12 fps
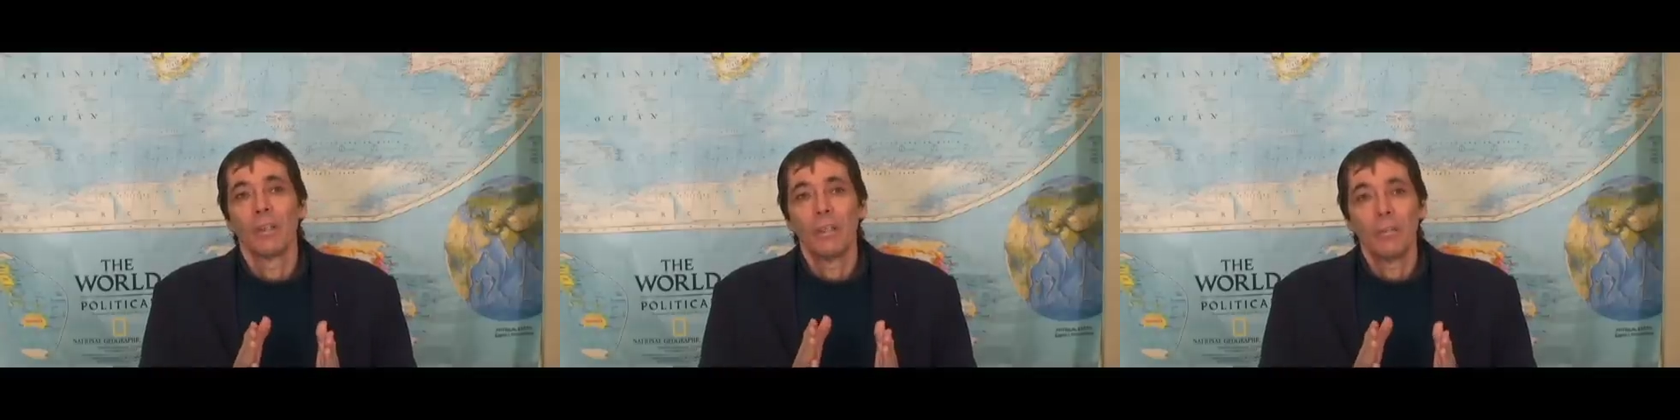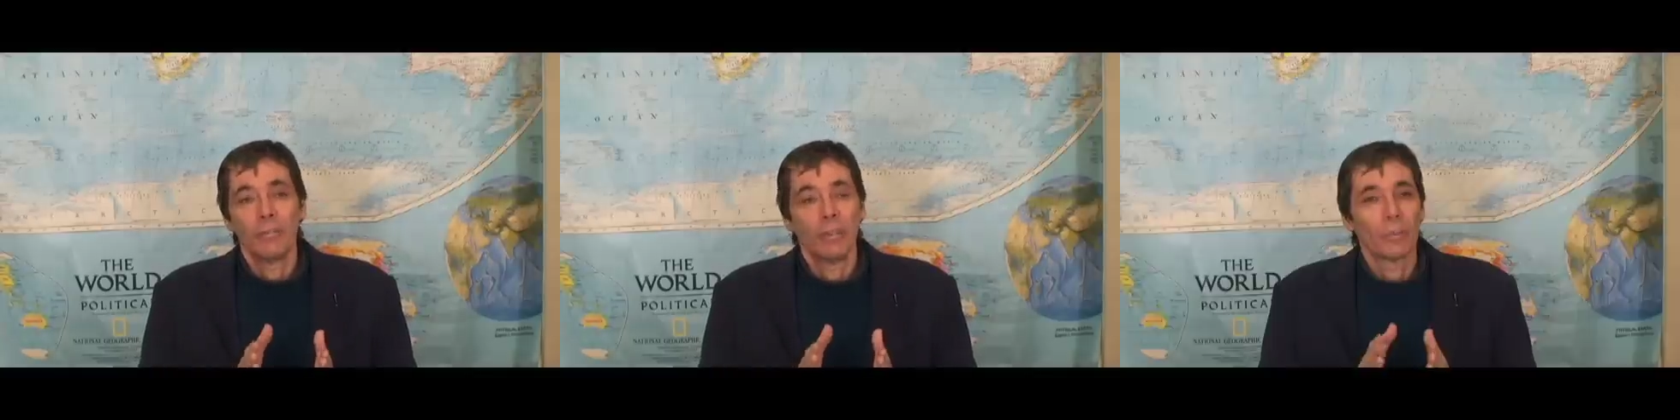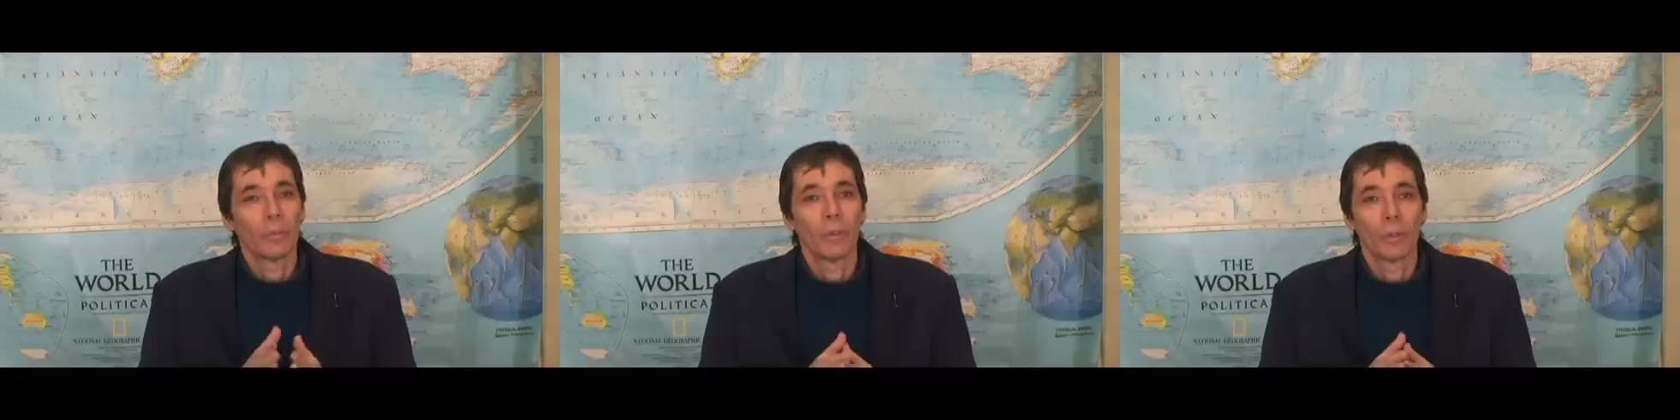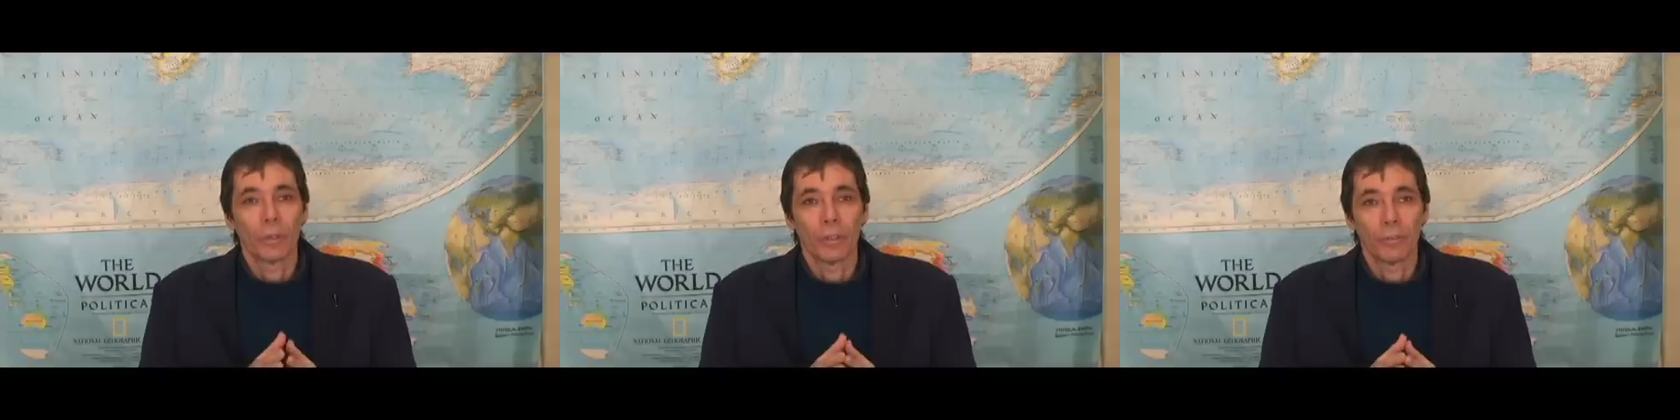effect we're
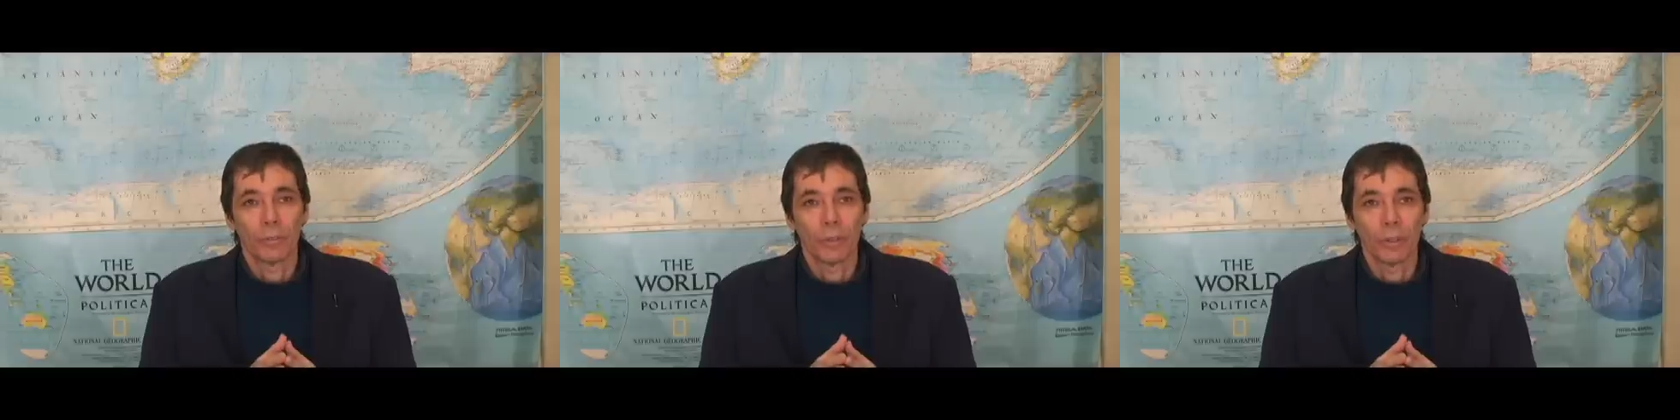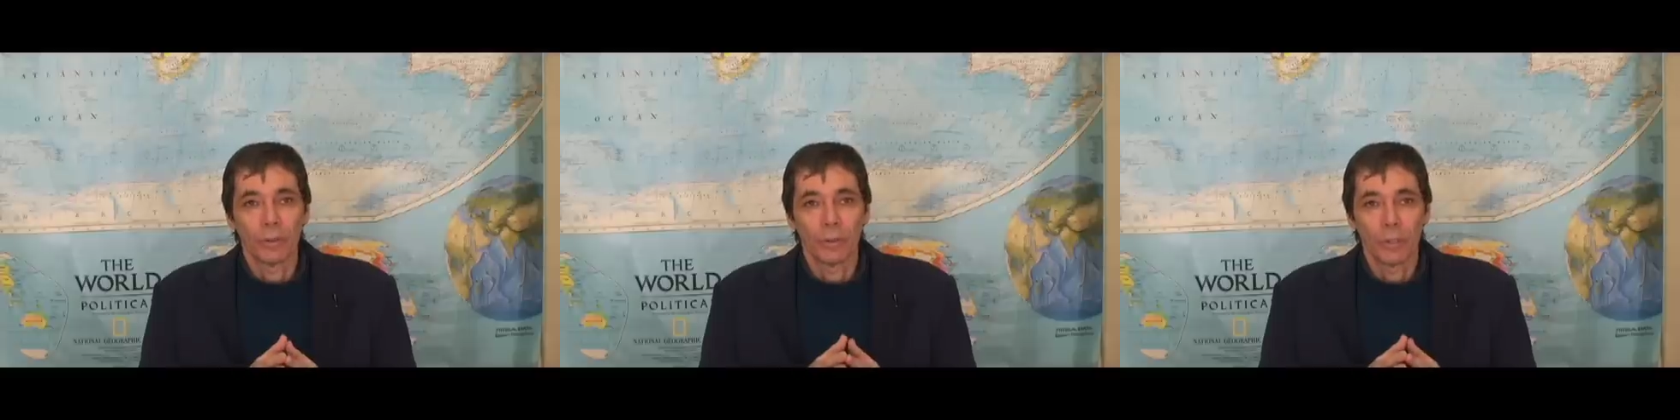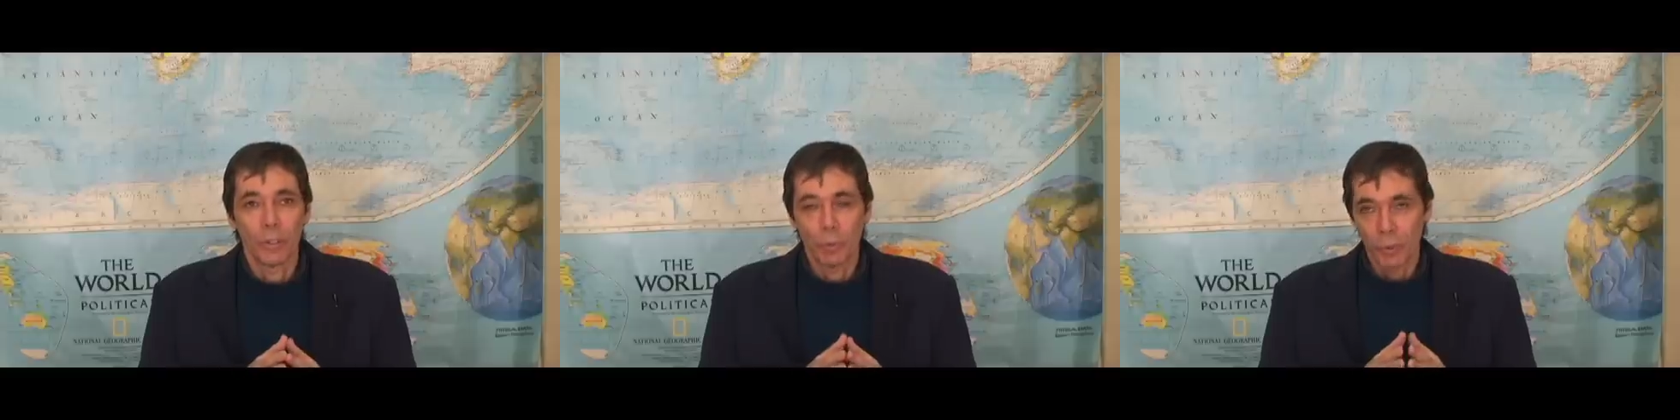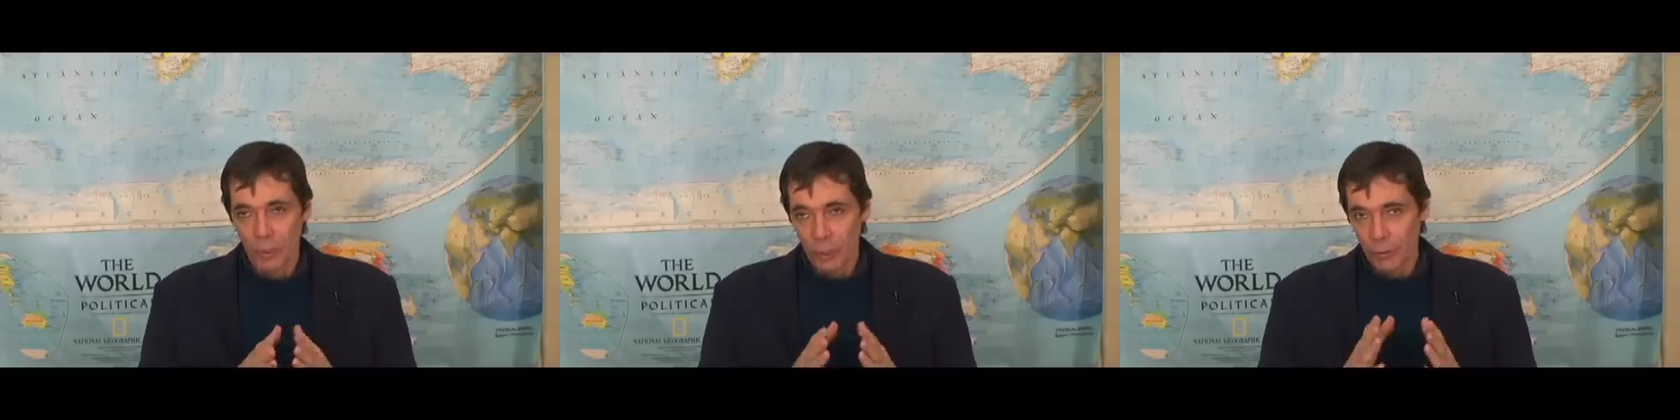looking for,
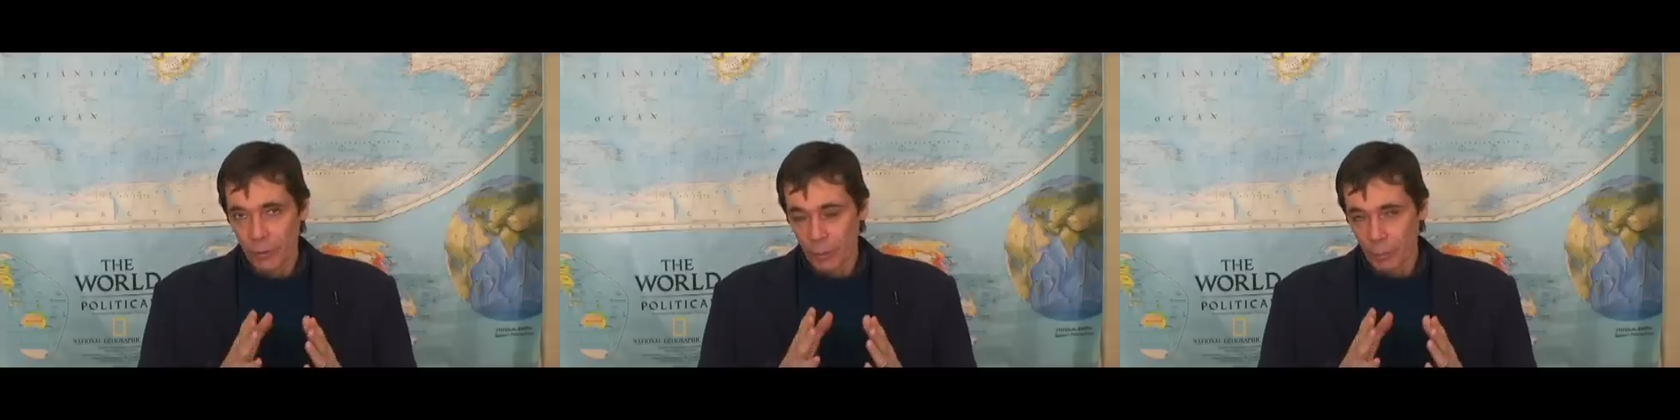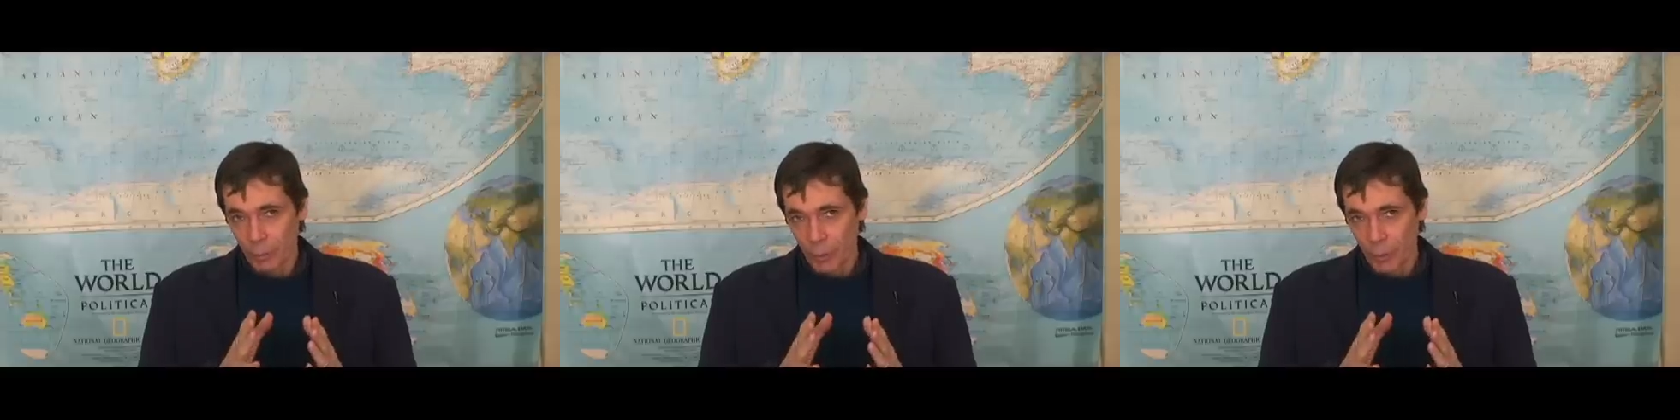specific